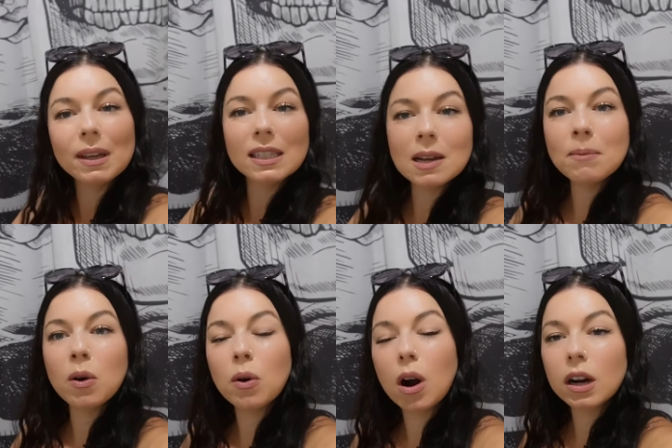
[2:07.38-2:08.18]
me and
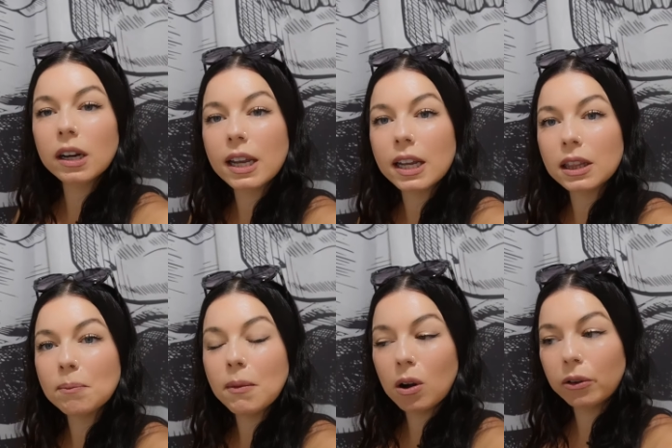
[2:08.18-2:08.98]
Damo are gonna hit the
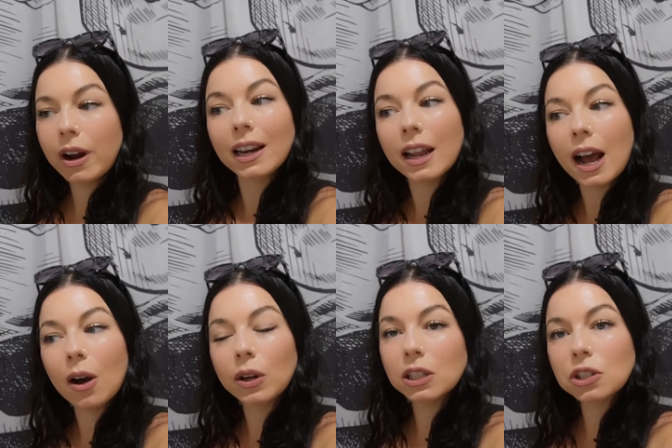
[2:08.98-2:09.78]
mall right
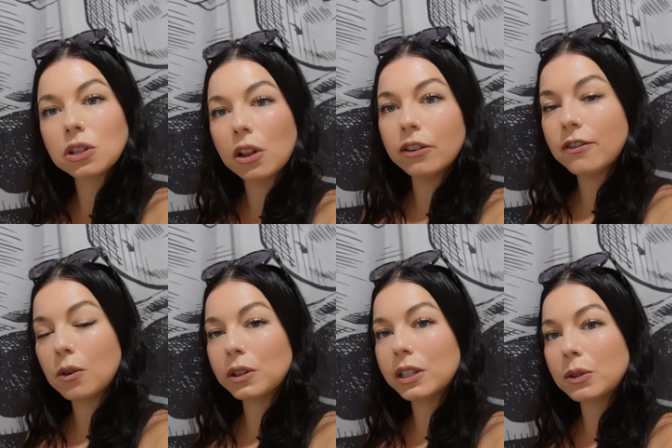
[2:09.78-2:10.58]
now. He's just on the
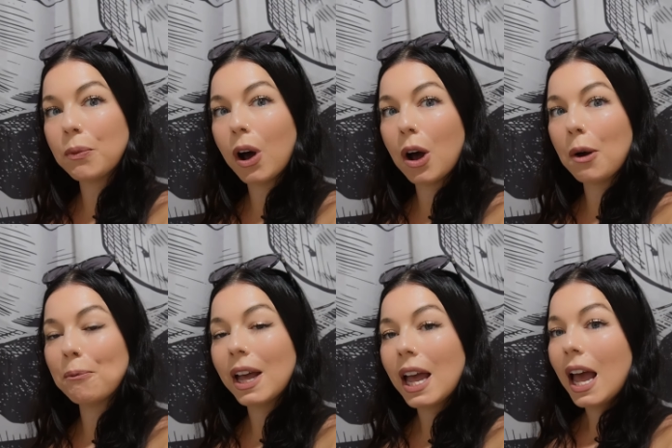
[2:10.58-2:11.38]
phone with his
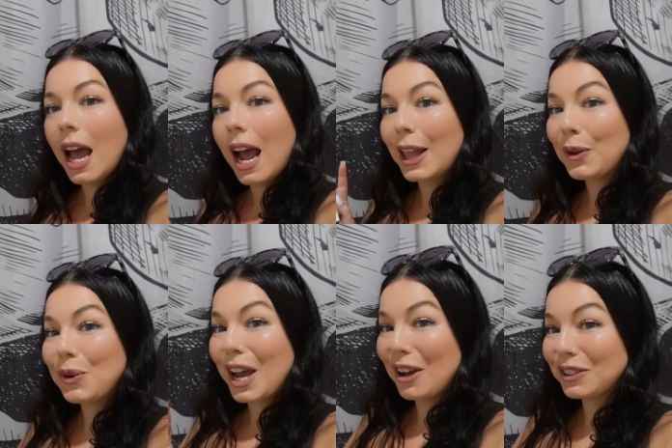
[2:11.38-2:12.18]
mom. And then
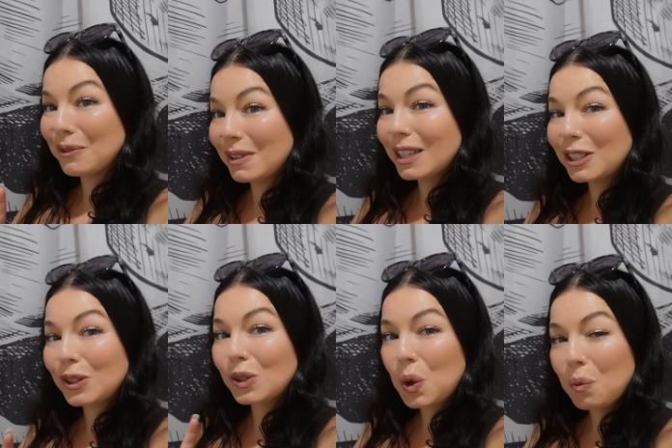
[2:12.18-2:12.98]
we have something
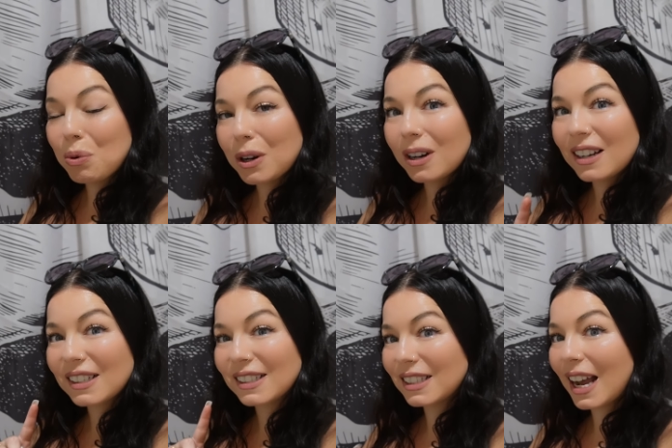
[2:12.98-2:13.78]
super
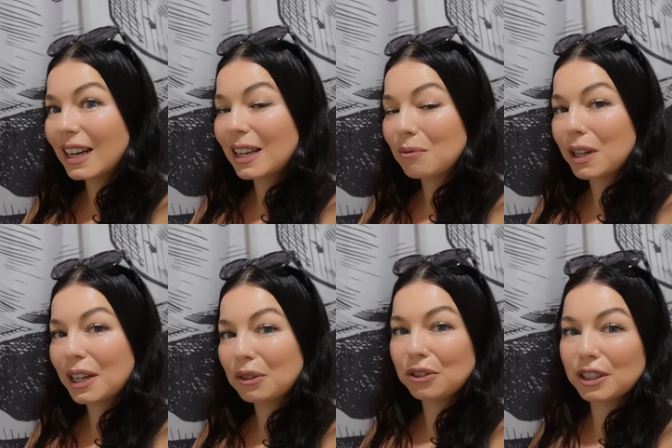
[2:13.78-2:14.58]
exciting
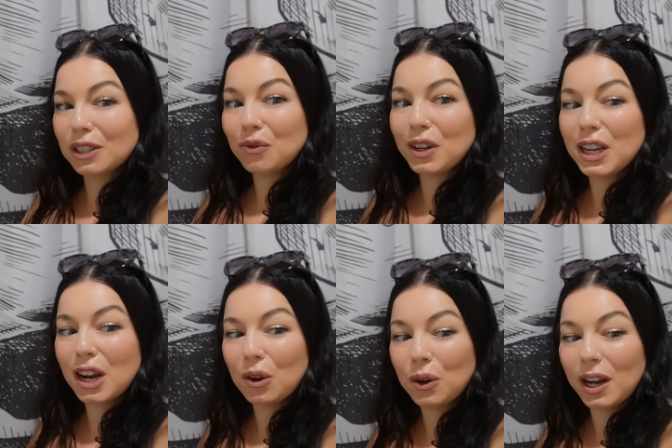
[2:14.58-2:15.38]
planned for this
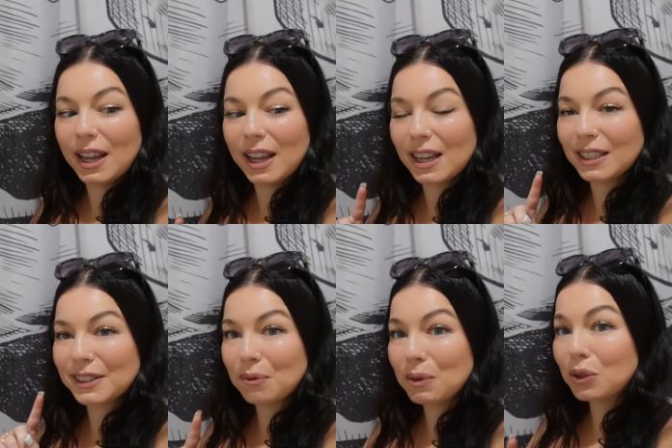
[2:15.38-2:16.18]
video and
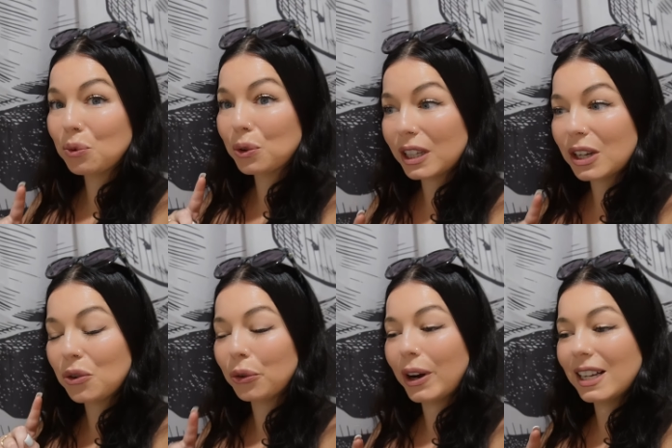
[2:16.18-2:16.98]
something really
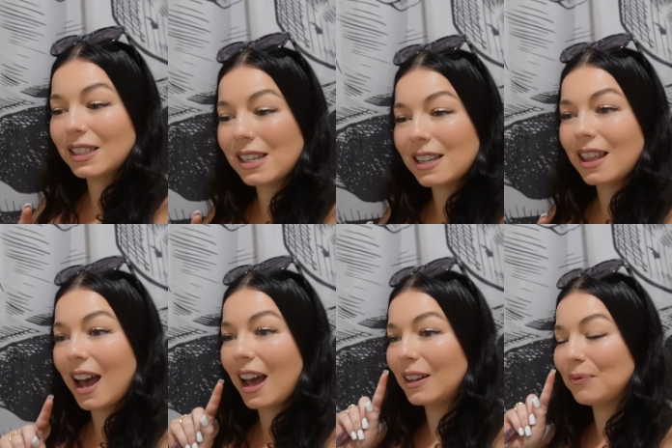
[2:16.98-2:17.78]
crazy
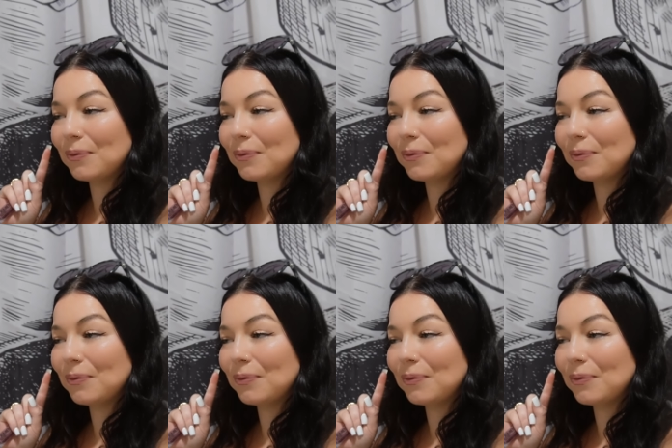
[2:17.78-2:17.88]
that